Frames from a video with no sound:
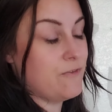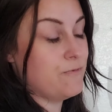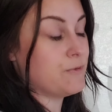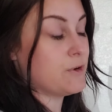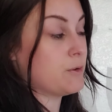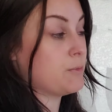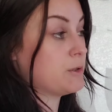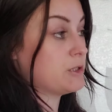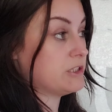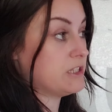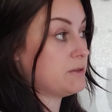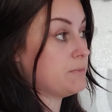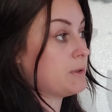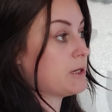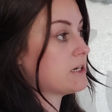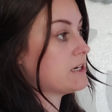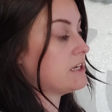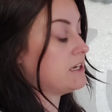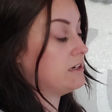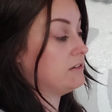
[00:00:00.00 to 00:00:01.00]
out for a birthday
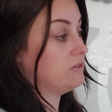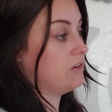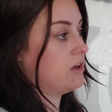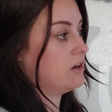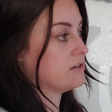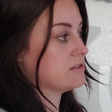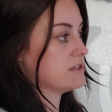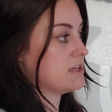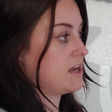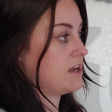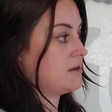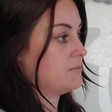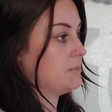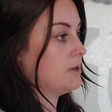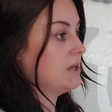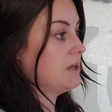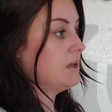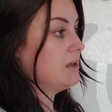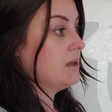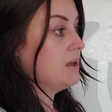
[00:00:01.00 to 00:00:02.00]
party in a long time.
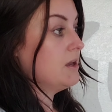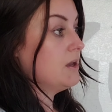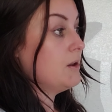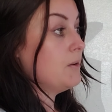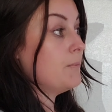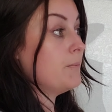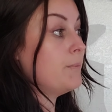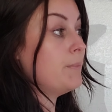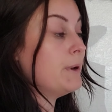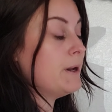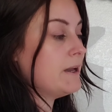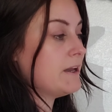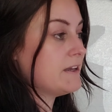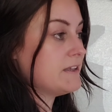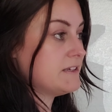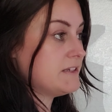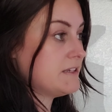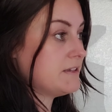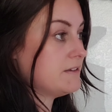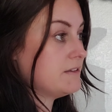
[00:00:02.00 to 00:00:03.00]

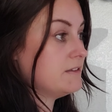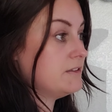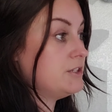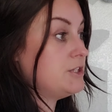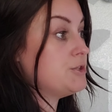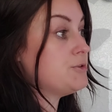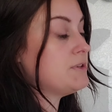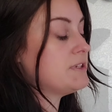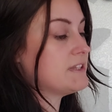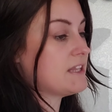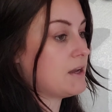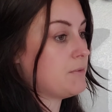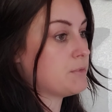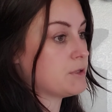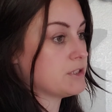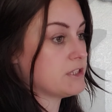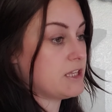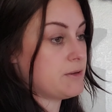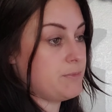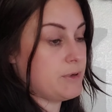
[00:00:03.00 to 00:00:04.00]
But doing that
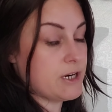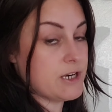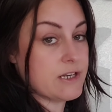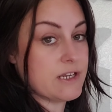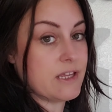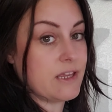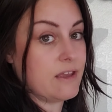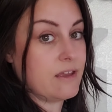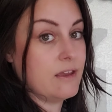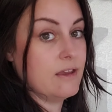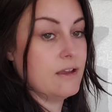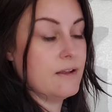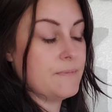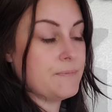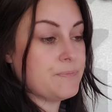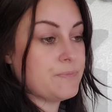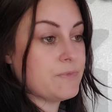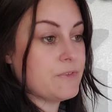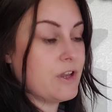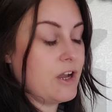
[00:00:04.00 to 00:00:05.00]
birthday party
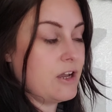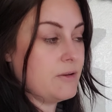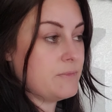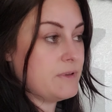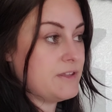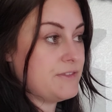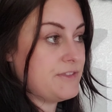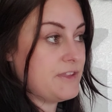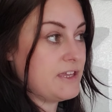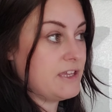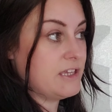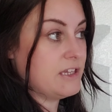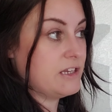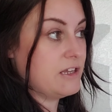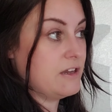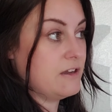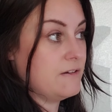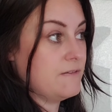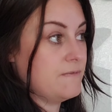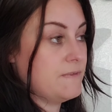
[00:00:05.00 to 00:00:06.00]
got me thinking
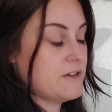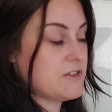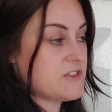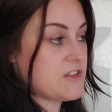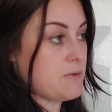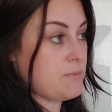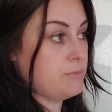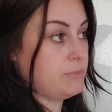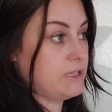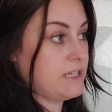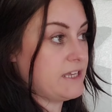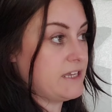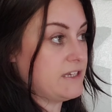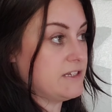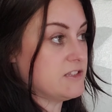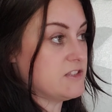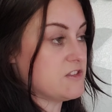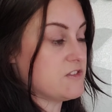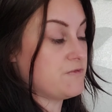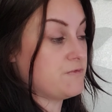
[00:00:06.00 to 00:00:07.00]
of some
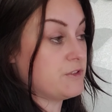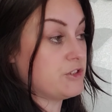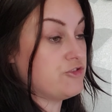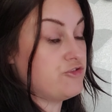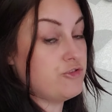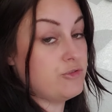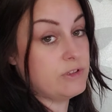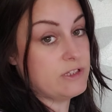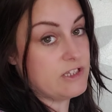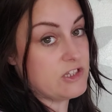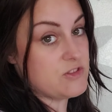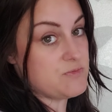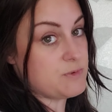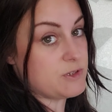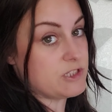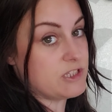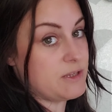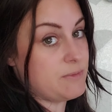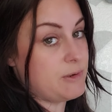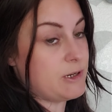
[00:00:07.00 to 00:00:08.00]
plans for Julian's
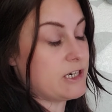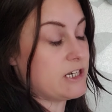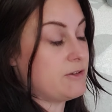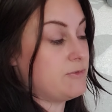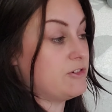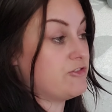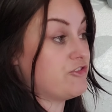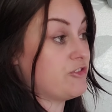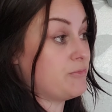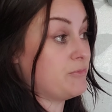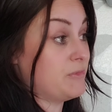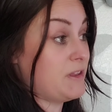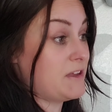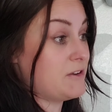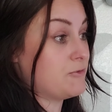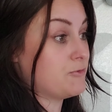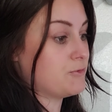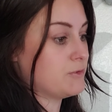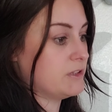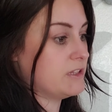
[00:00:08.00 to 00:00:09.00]
birthday party, which I'm
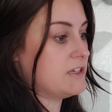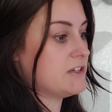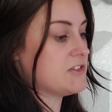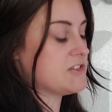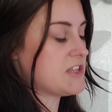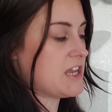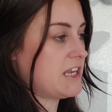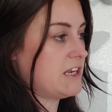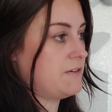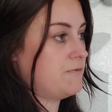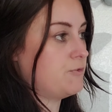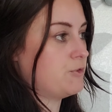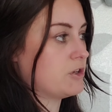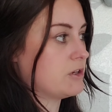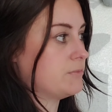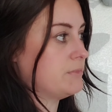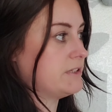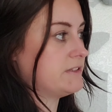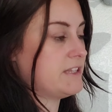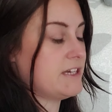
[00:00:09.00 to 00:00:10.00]
like really excited for,
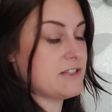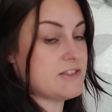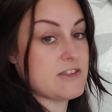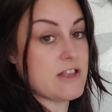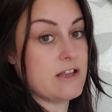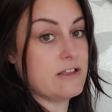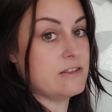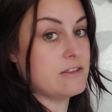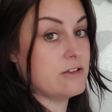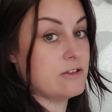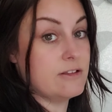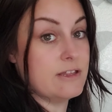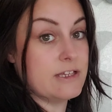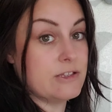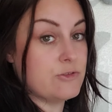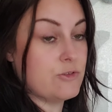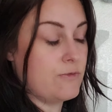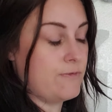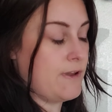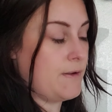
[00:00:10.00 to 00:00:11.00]
but that's not until
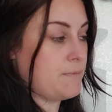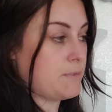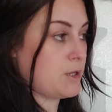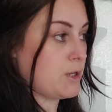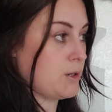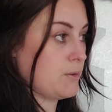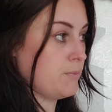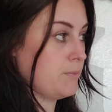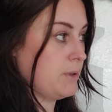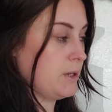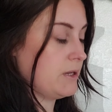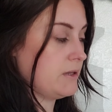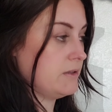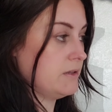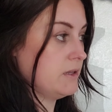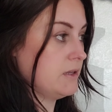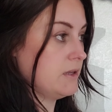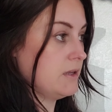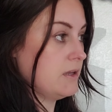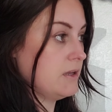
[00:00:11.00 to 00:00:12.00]
like November. But
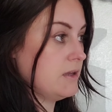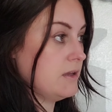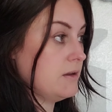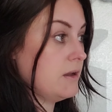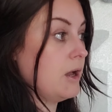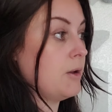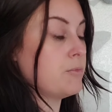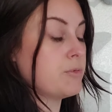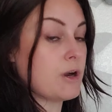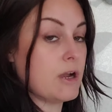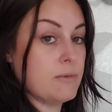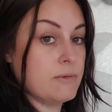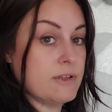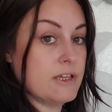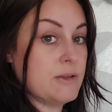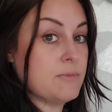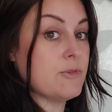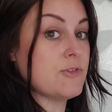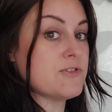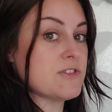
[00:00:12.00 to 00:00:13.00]
I'll
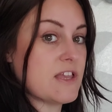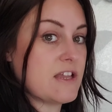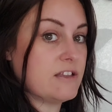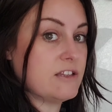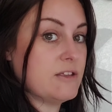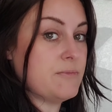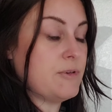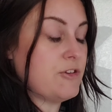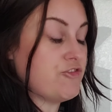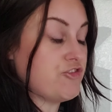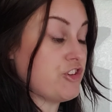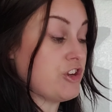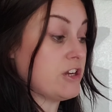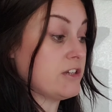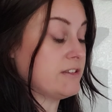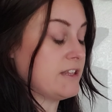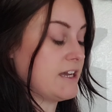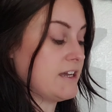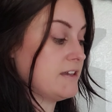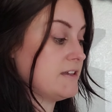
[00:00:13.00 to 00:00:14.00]
probably most likely be
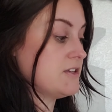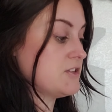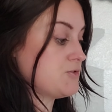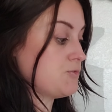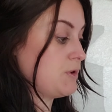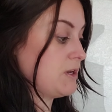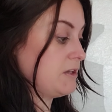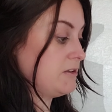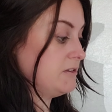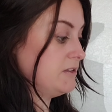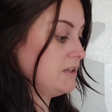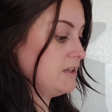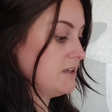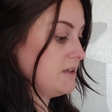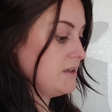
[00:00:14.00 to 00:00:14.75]
sharing that as well.